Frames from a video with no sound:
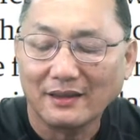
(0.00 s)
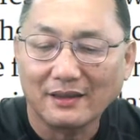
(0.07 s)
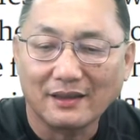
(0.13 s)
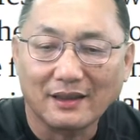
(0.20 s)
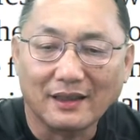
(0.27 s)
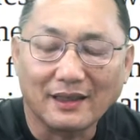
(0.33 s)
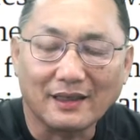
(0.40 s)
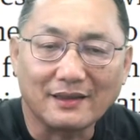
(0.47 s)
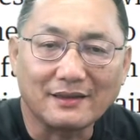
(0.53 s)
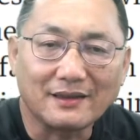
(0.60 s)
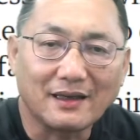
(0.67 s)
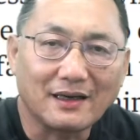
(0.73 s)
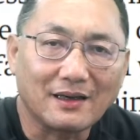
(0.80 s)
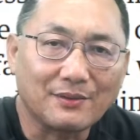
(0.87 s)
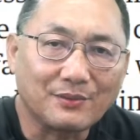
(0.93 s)
And
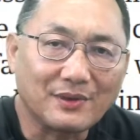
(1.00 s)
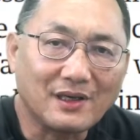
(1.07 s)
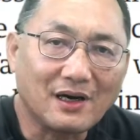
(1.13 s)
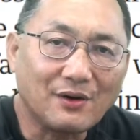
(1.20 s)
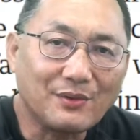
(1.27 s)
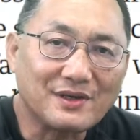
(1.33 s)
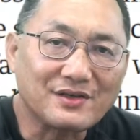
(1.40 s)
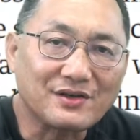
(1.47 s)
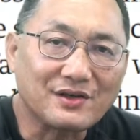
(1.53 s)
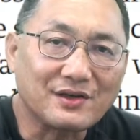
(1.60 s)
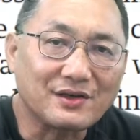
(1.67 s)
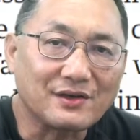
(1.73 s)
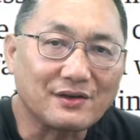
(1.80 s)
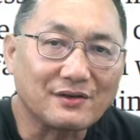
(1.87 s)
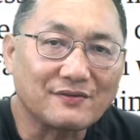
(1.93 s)
we always
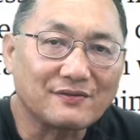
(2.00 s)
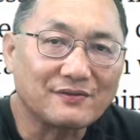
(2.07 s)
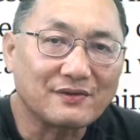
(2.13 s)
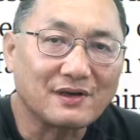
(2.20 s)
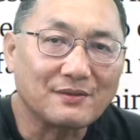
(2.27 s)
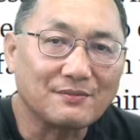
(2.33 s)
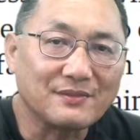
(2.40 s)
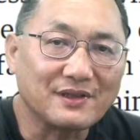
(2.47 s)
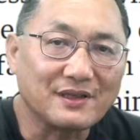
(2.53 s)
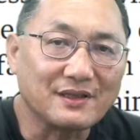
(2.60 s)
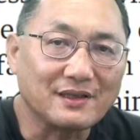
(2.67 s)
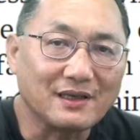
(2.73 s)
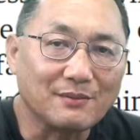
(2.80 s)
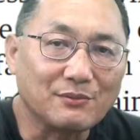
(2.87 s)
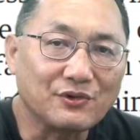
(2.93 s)
hear from
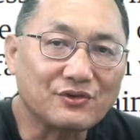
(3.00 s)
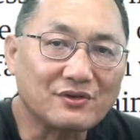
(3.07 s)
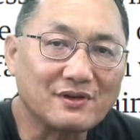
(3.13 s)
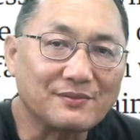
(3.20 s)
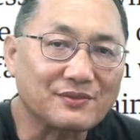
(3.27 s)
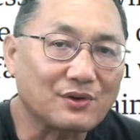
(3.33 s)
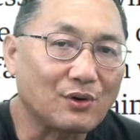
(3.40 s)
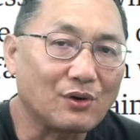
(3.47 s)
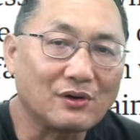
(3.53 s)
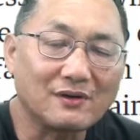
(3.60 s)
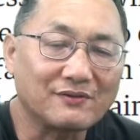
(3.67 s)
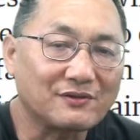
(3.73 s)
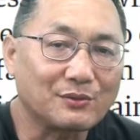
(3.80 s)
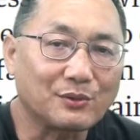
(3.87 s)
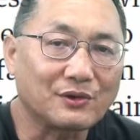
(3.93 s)
the Muslims all over
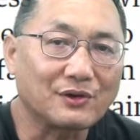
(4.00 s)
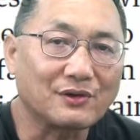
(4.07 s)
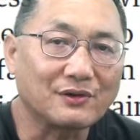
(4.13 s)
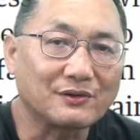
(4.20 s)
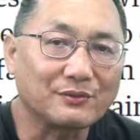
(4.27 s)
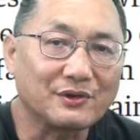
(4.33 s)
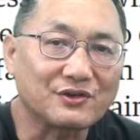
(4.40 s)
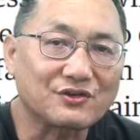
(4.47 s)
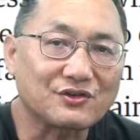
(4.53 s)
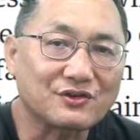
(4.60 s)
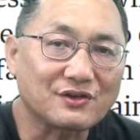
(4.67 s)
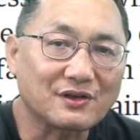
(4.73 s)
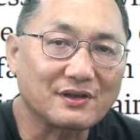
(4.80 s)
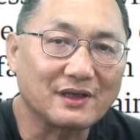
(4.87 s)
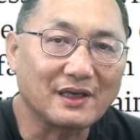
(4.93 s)
the world, which
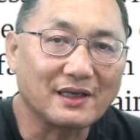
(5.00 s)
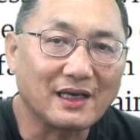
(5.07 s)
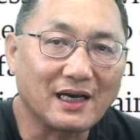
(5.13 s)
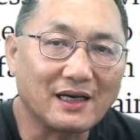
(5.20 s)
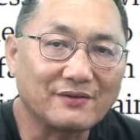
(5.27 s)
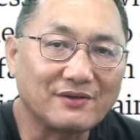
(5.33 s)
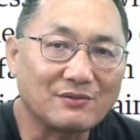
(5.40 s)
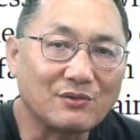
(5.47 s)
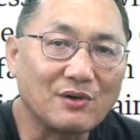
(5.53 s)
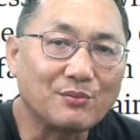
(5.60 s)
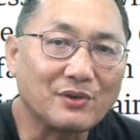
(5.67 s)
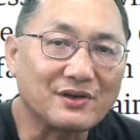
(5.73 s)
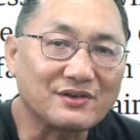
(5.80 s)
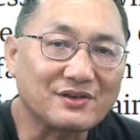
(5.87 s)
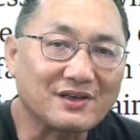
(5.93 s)
they have
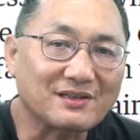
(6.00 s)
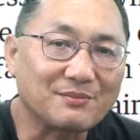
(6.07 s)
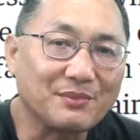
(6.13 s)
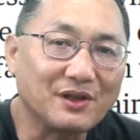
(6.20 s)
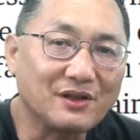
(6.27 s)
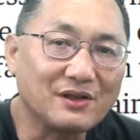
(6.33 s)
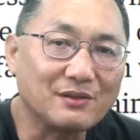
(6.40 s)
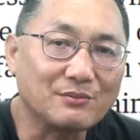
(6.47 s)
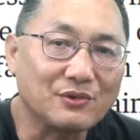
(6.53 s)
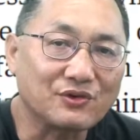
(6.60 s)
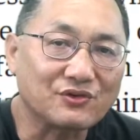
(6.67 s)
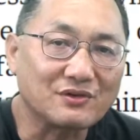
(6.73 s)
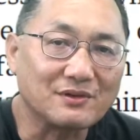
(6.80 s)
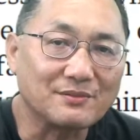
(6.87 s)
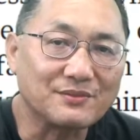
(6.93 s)
1.6 billion
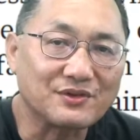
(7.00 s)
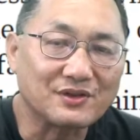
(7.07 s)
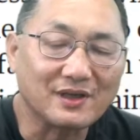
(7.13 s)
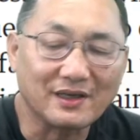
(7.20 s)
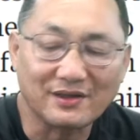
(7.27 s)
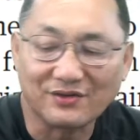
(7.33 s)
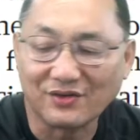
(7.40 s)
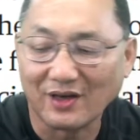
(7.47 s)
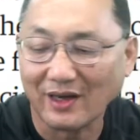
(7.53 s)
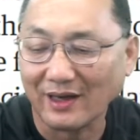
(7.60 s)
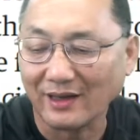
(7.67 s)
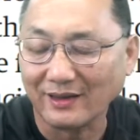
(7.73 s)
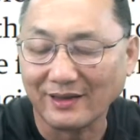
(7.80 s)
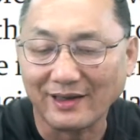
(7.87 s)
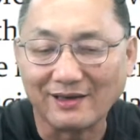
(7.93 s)
Muslims.
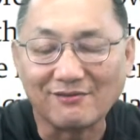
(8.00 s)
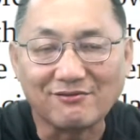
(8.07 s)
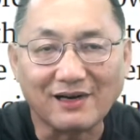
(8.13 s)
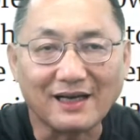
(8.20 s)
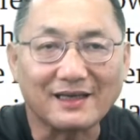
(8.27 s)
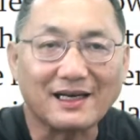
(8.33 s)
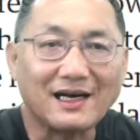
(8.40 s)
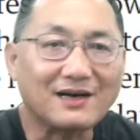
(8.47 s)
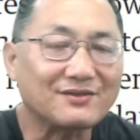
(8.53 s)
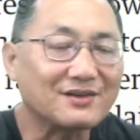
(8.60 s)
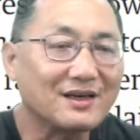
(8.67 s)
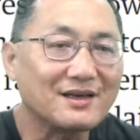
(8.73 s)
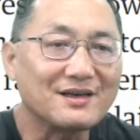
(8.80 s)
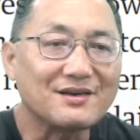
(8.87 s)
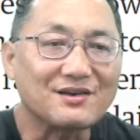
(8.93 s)
They cry out,
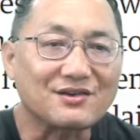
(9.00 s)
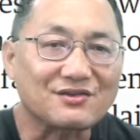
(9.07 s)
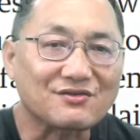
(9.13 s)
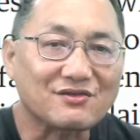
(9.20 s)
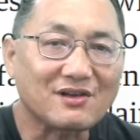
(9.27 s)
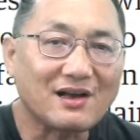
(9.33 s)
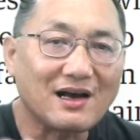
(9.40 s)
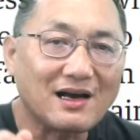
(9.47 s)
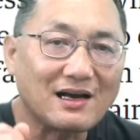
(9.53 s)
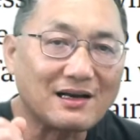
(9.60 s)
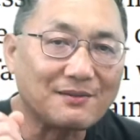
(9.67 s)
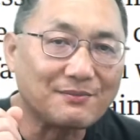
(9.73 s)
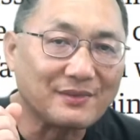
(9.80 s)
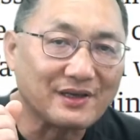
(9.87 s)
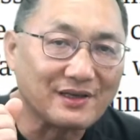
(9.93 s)

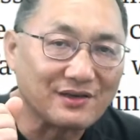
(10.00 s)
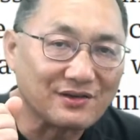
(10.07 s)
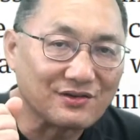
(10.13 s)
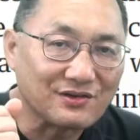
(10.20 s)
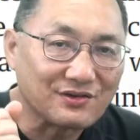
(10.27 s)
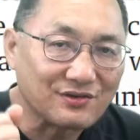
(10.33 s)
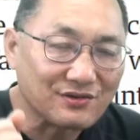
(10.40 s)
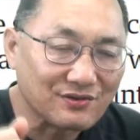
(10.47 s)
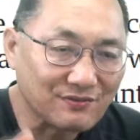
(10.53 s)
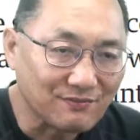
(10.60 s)
Islam is